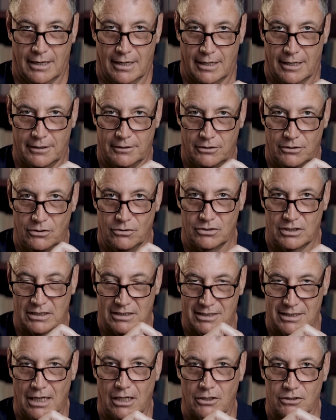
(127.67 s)
uh, using
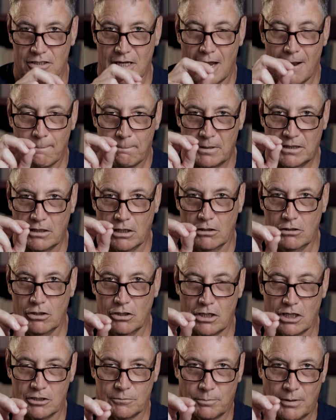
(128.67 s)
cells, but the
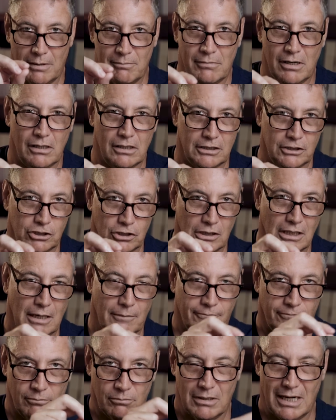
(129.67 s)
glucose primarily should
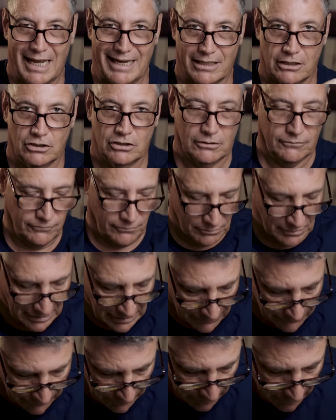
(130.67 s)
come from glycogen from the
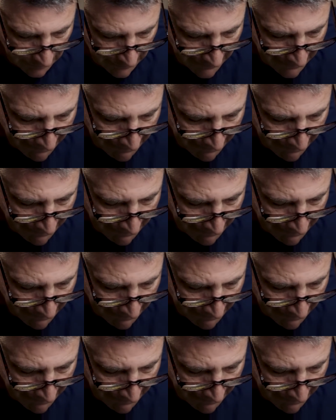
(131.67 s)
liver.